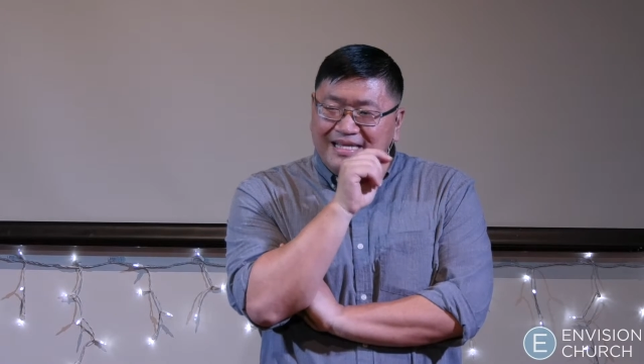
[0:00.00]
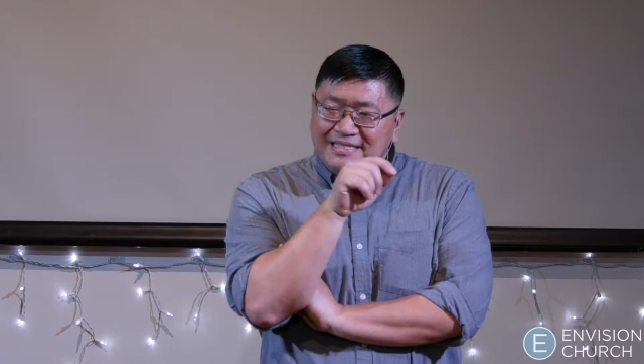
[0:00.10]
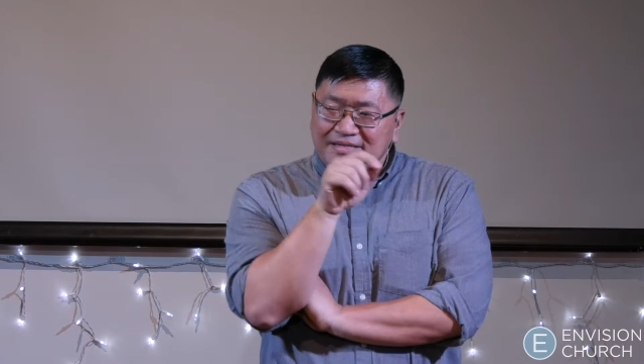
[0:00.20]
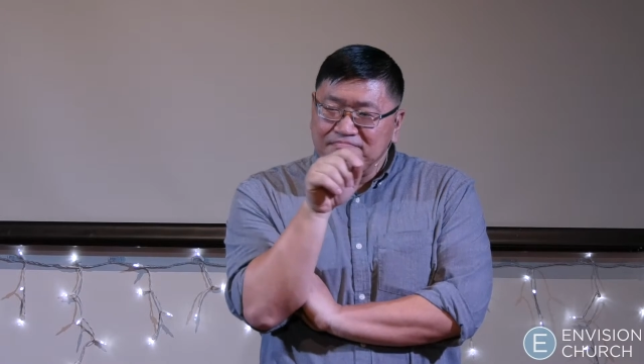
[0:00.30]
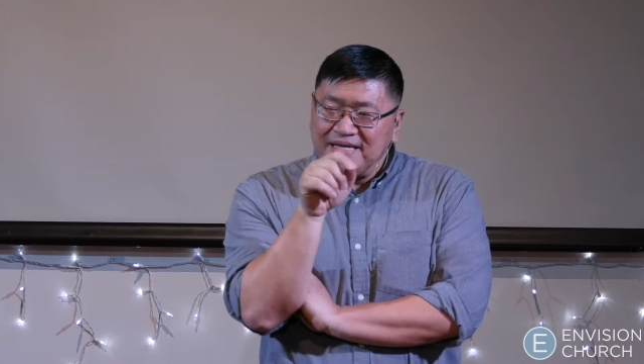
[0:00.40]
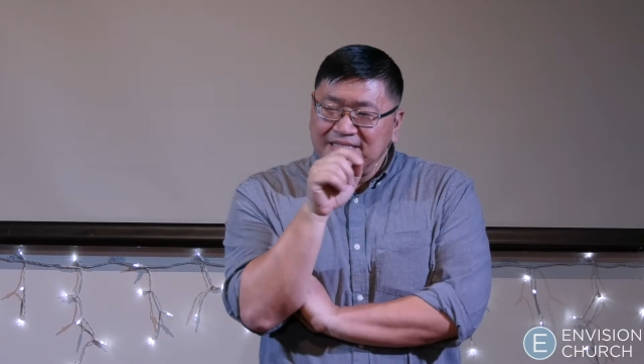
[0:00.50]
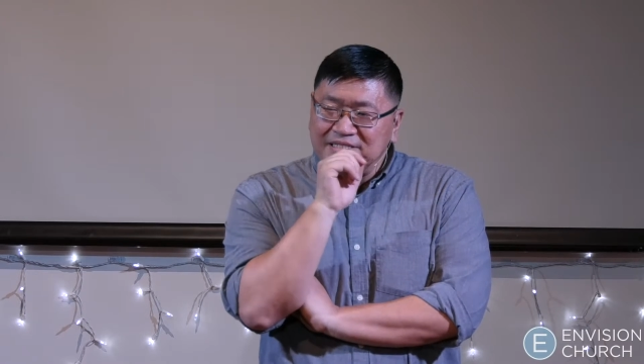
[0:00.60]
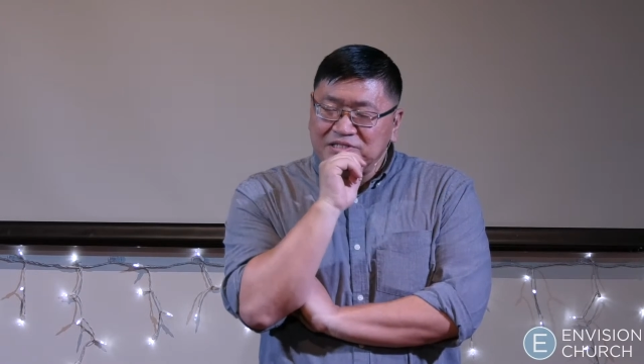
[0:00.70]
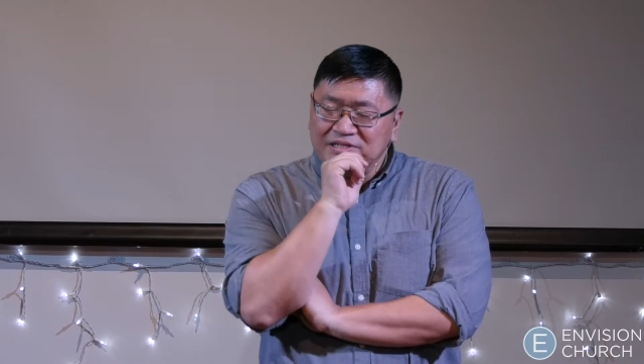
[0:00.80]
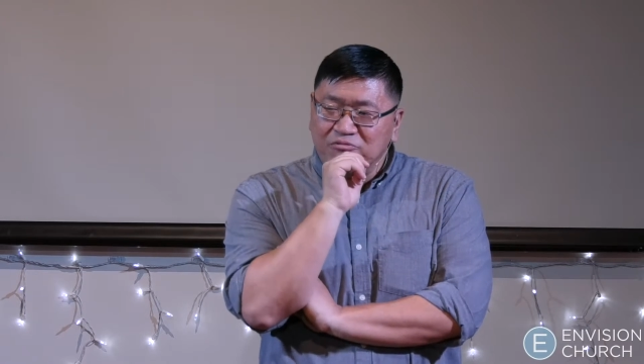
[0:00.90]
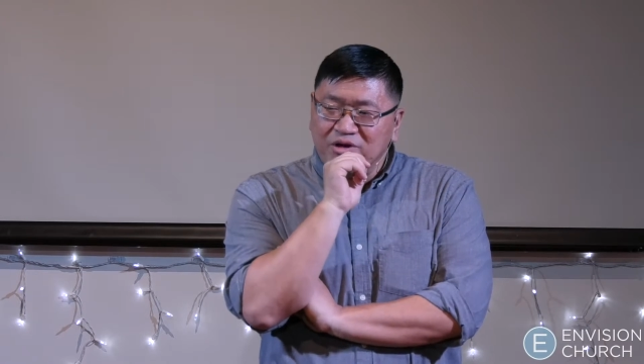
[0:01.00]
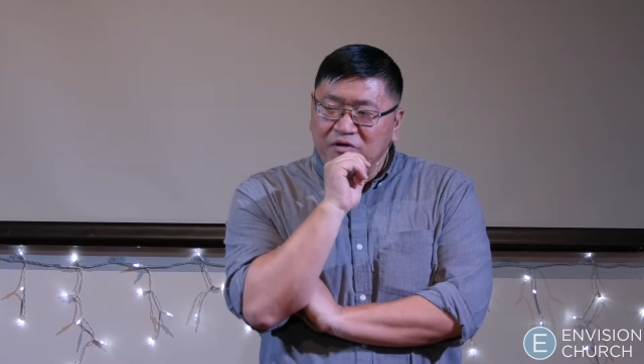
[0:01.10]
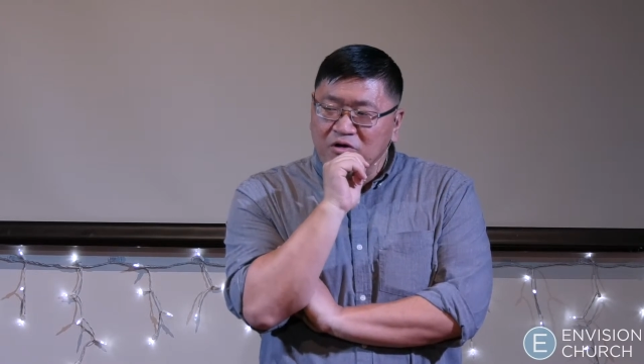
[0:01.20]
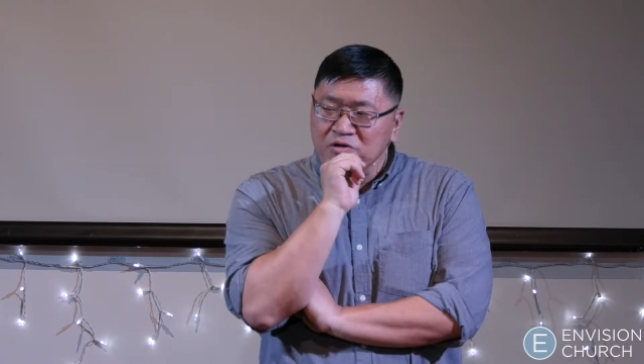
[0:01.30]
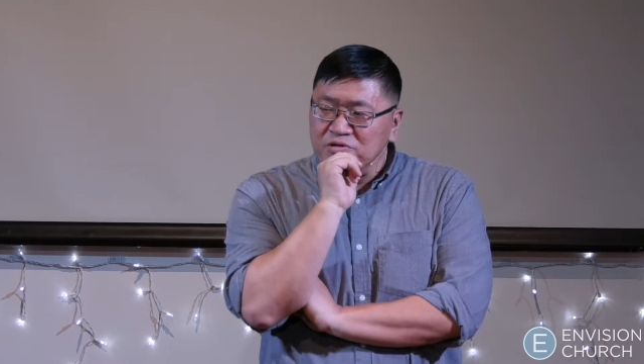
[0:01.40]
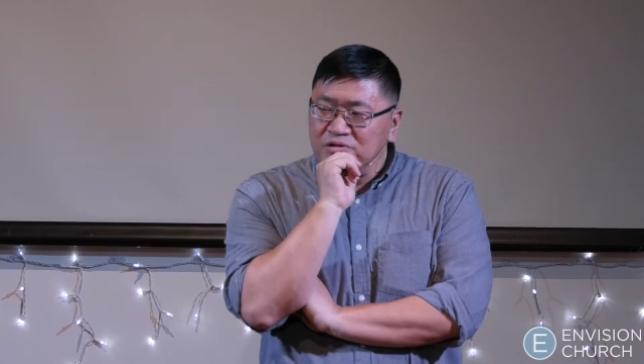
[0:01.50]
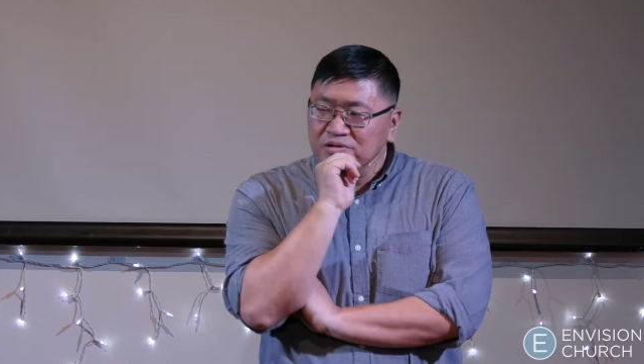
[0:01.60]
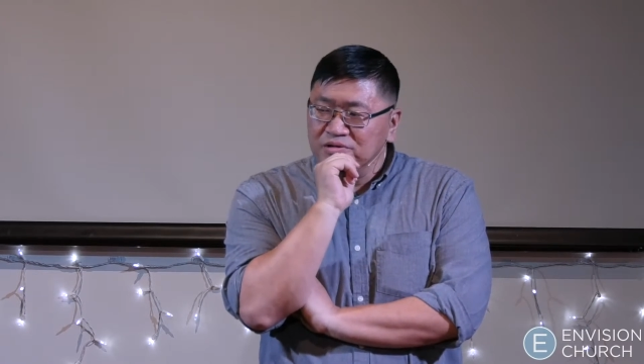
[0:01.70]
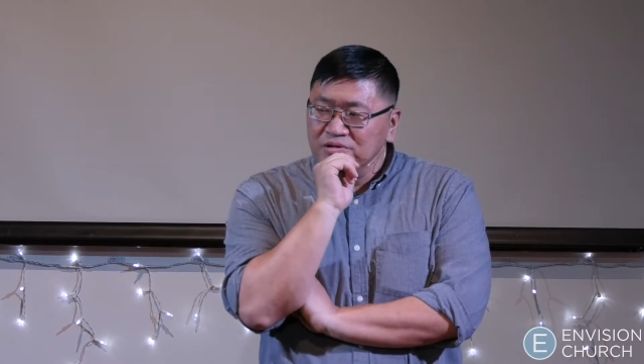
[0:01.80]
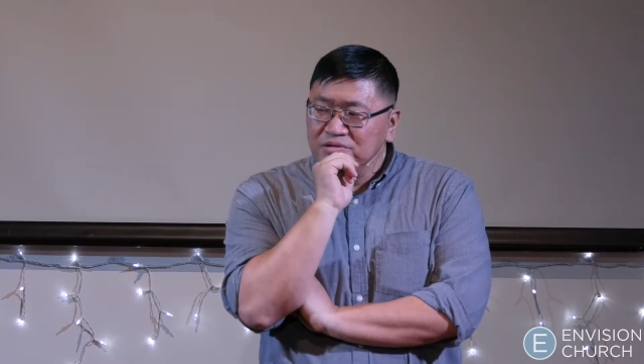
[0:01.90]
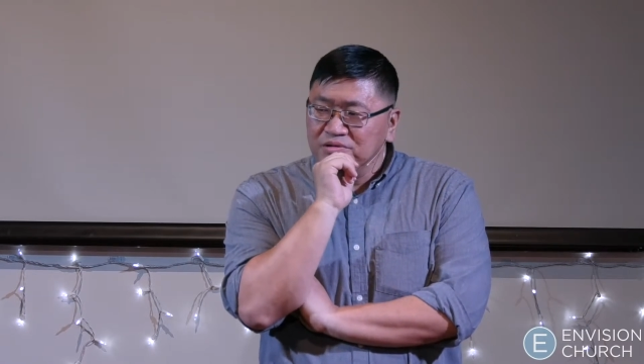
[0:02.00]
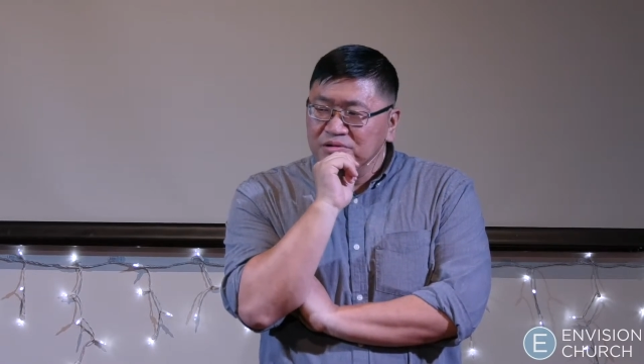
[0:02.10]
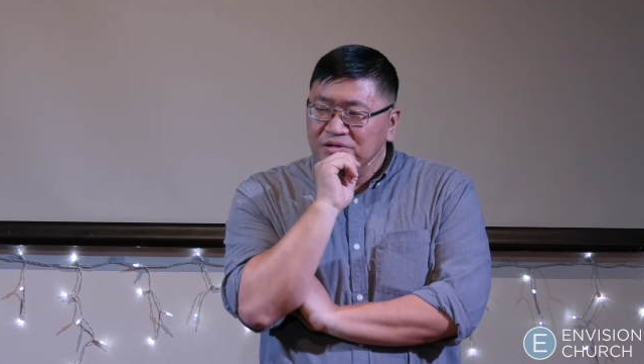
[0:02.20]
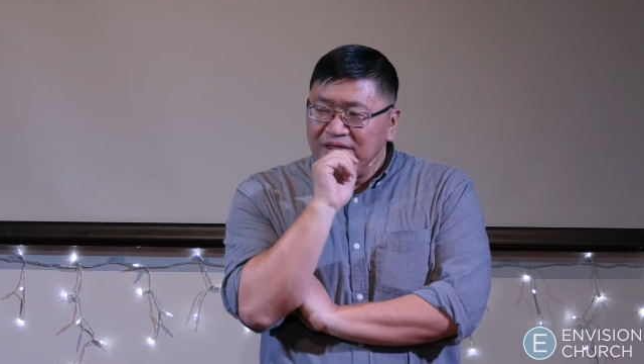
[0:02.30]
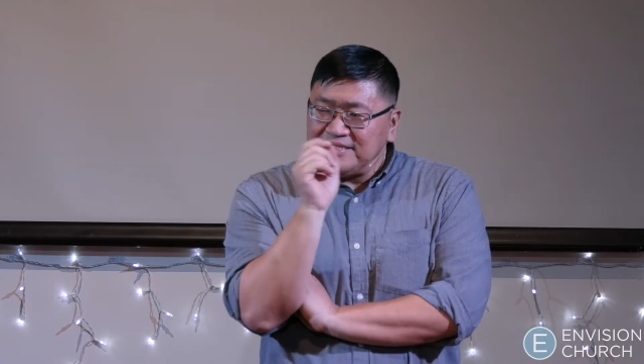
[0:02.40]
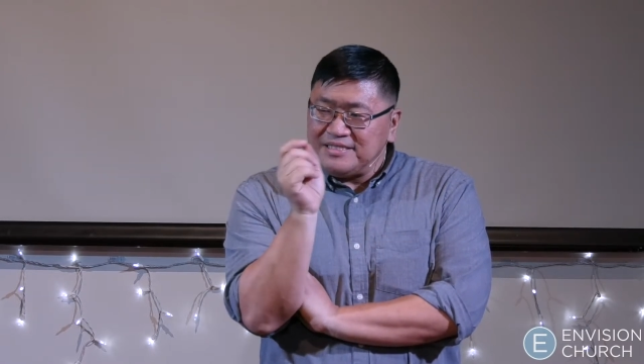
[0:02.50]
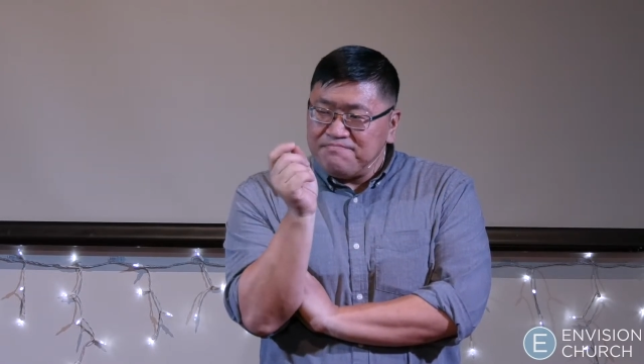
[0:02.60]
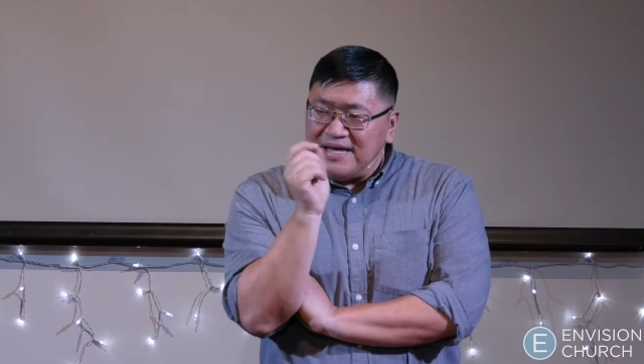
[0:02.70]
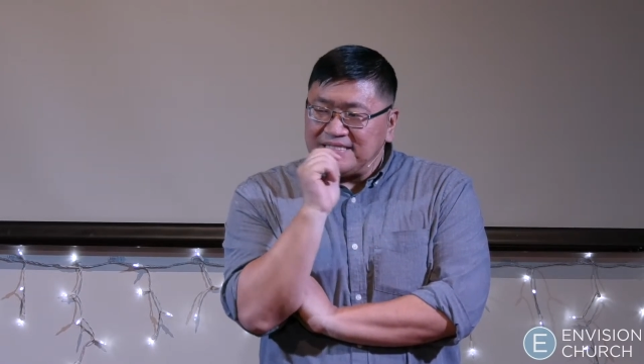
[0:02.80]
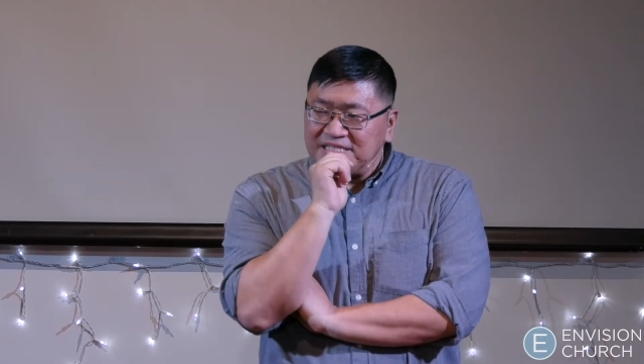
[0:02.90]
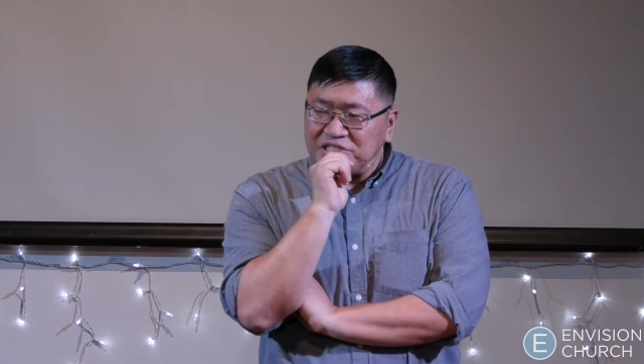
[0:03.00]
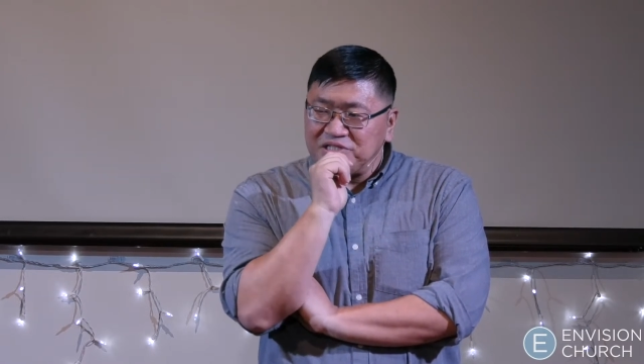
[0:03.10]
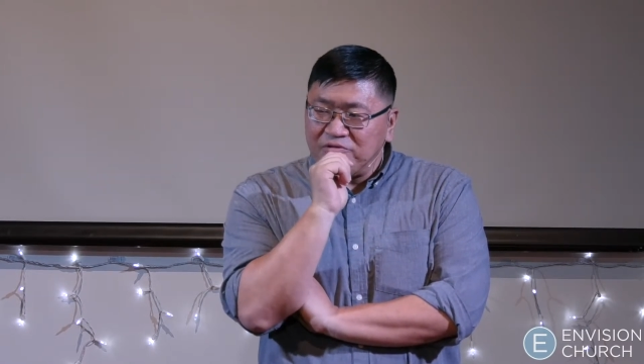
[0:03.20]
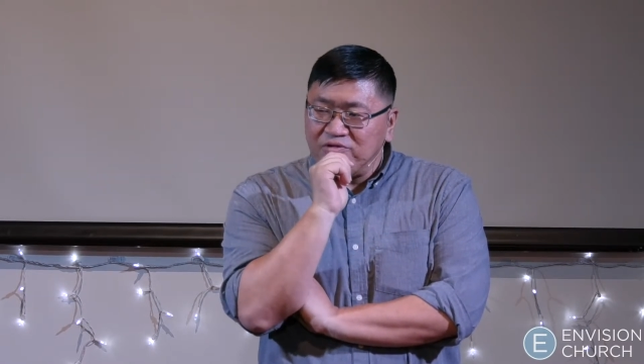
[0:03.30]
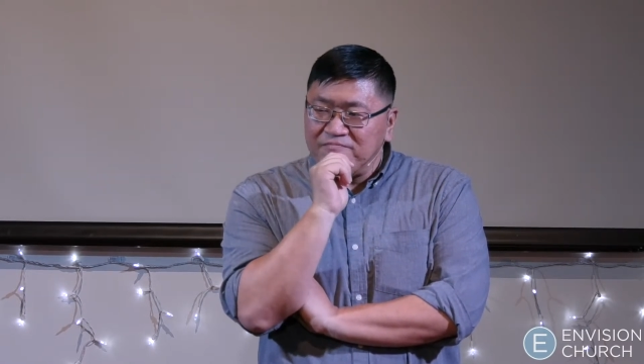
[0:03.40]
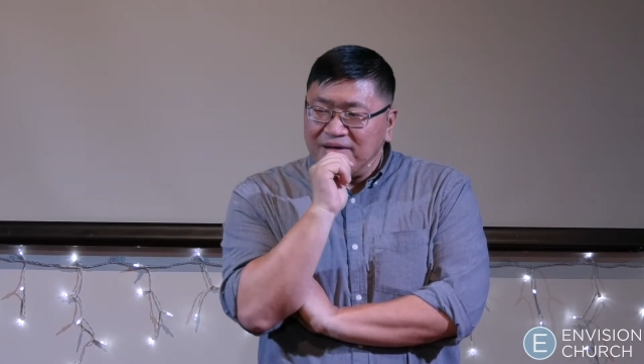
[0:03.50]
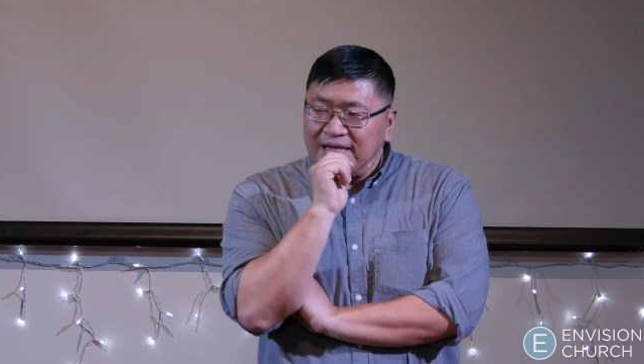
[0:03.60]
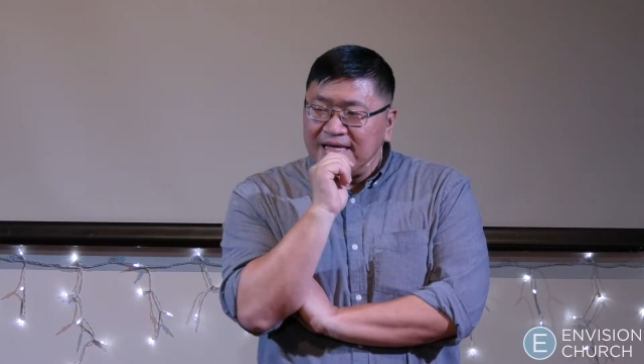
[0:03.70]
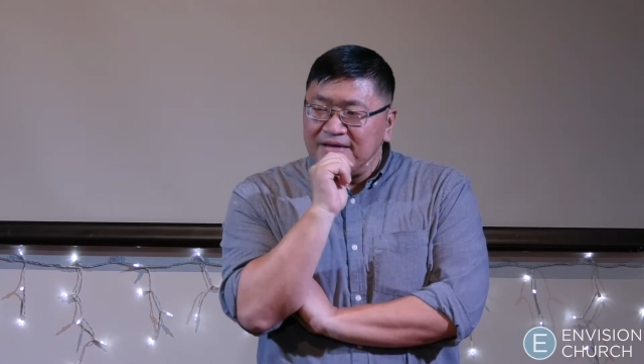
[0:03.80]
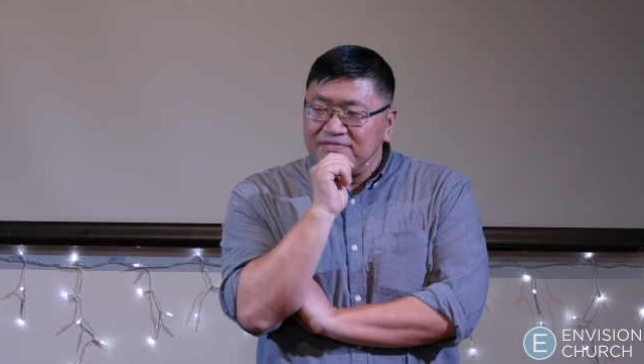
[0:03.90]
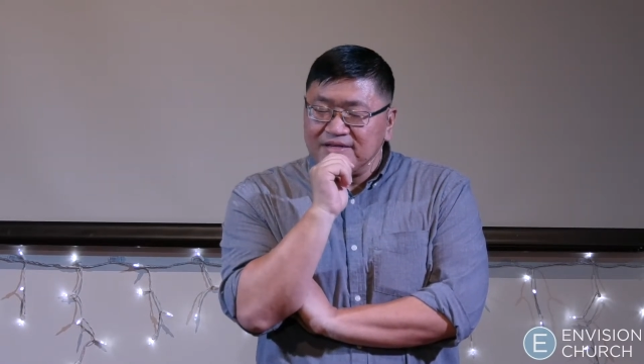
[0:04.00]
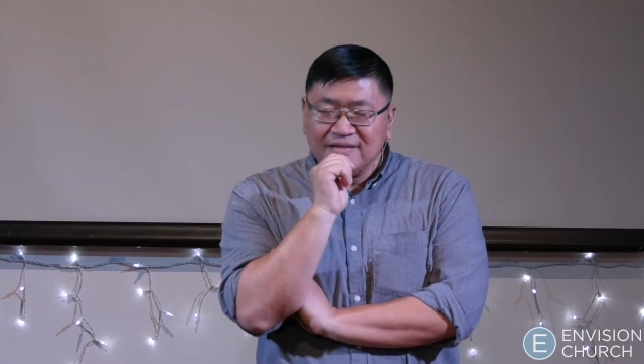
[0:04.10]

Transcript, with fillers: that's the message that we have heard, that's the message that we have believed.